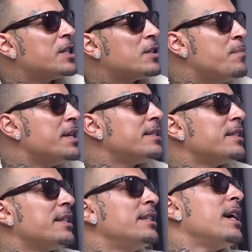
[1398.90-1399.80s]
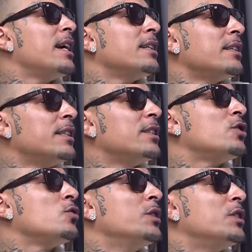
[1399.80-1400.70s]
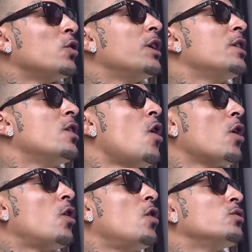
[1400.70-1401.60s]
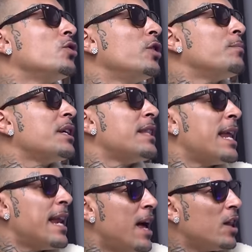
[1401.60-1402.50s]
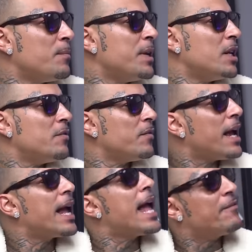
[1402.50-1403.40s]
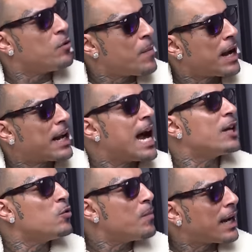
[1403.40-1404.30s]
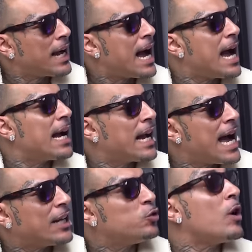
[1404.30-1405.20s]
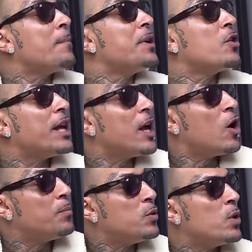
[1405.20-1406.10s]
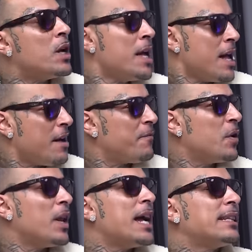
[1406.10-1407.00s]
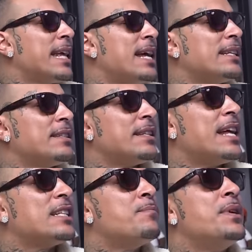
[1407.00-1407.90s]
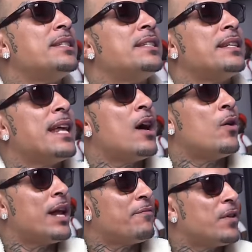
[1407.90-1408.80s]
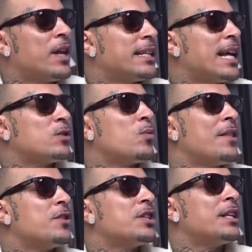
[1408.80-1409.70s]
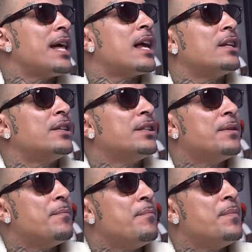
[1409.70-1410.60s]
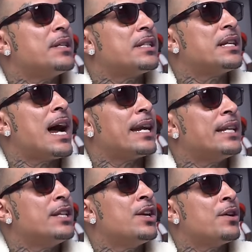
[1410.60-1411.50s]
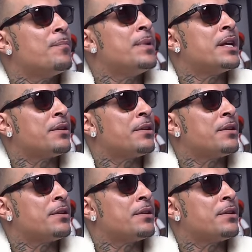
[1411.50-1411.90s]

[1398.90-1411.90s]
missing today? in the streets or in our culture. You know what I'm saying? That element of like, hey, if you my guy, you my guy, I got you. I'm here to help you. I feel like that's that's missing now, and I feel like that's why there's a lot of misguided young men